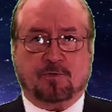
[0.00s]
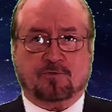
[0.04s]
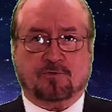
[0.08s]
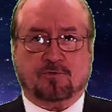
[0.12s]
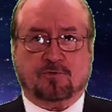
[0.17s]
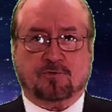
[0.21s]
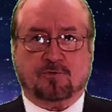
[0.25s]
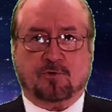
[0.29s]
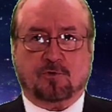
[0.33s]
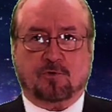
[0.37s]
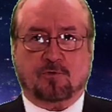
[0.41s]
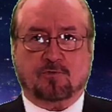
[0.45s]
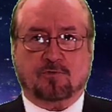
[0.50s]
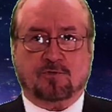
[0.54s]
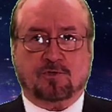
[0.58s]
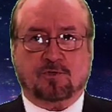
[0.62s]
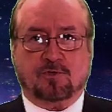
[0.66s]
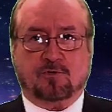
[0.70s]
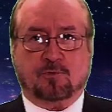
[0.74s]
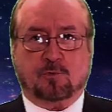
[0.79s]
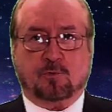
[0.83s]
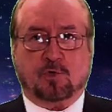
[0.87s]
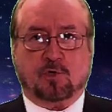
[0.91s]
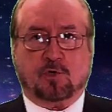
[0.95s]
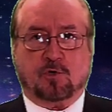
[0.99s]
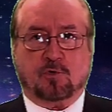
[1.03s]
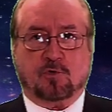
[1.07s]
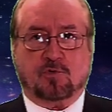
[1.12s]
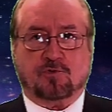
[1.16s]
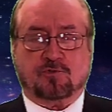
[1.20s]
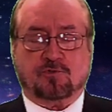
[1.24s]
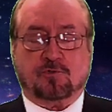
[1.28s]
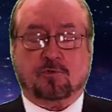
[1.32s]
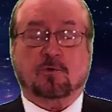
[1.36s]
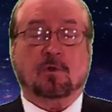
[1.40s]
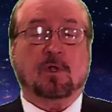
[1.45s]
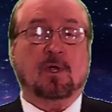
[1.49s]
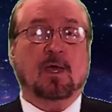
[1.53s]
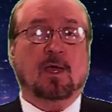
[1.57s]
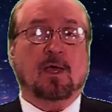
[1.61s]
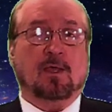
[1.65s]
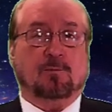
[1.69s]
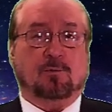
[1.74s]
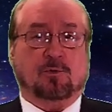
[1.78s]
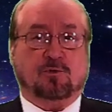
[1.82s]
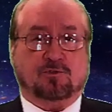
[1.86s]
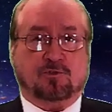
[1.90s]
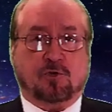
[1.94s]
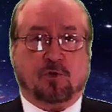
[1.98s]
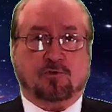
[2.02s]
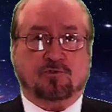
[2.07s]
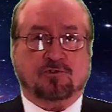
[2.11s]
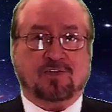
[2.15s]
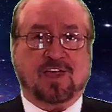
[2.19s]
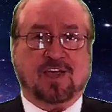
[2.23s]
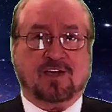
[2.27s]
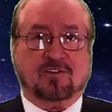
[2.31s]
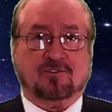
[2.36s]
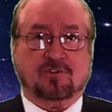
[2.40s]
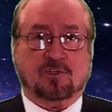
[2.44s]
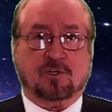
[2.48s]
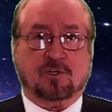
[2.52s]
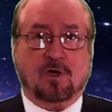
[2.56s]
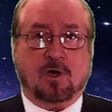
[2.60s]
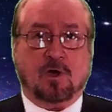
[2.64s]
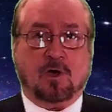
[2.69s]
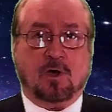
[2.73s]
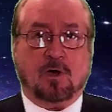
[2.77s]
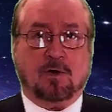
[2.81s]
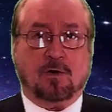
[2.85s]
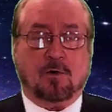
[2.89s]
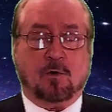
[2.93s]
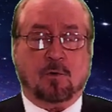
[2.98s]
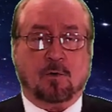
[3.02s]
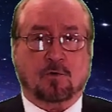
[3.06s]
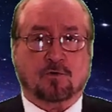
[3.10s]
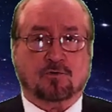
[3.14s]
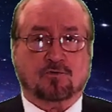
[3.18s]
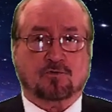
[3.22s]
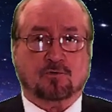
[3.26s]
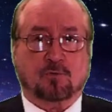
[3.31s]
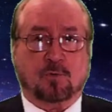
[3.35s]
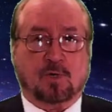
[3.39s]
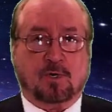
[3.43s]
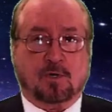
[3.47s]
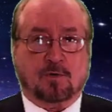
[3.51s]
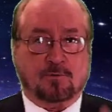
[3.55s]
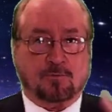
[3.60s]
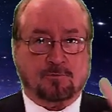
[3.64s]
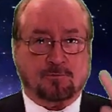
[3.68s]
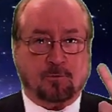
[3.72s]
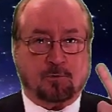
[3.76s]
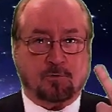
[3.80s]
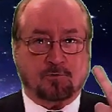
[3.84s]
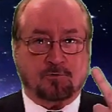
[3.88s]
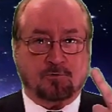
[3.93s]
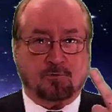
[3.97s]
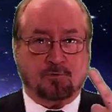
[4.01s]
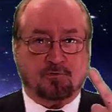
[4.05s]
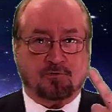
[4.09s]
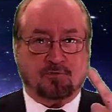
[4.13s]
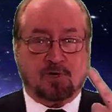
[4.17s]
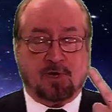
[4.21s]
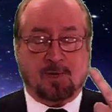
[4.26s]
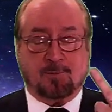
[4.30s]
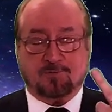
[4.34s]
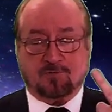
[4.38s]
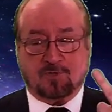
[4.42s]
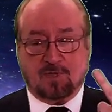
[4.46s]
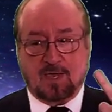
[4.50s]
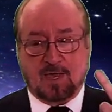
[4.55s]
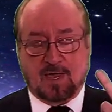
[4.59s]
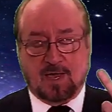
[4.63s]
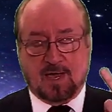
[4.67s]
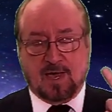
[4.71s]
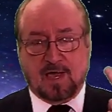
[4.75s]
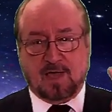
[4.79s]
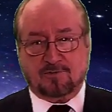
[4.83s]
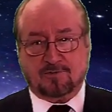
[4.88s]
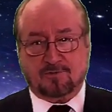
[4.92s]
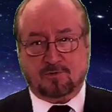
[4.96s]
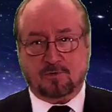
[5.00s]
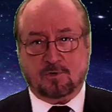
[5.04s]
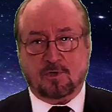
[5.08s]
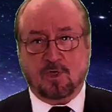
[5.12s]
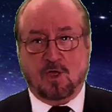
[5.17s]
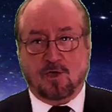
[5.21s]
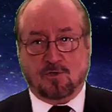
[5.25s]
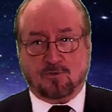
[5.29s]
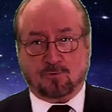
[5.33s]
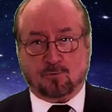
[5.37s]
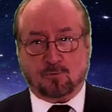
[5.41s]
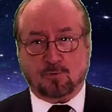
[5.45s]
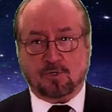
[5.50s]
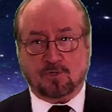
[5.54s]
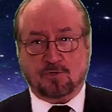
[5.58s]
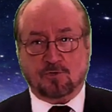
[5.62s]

It turns into a crystal, which goes hexagon or square. There's only two shapes, actually three.